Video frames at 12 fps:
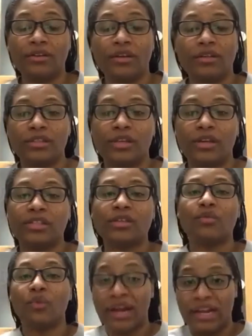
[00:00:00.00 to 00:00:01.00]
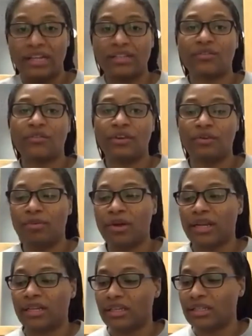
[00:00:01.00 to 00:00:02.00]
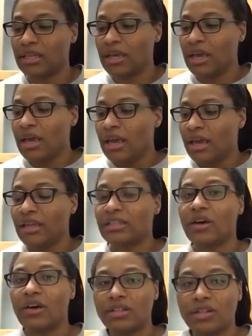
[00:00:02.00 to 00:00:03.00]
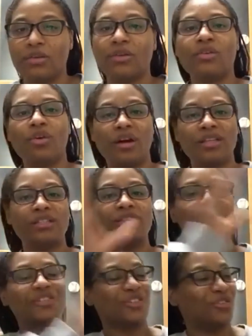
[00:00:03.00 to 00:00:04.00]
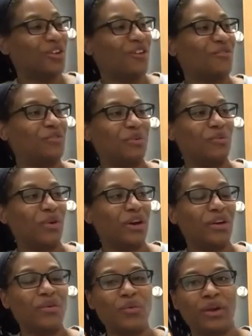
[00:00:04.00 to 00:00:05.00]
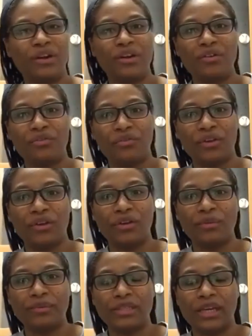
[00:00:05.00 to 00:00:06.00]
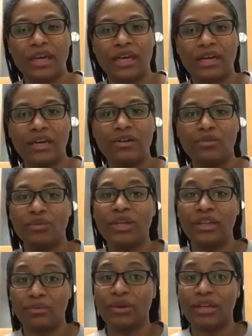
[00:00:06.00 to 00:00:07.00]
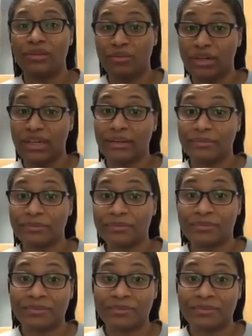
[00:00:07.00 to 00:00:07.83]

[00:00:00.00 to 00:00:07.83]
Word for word: It's a, it's a range for you to practice. It's also across the street from where Winner filmed uh, Really, Really, Really.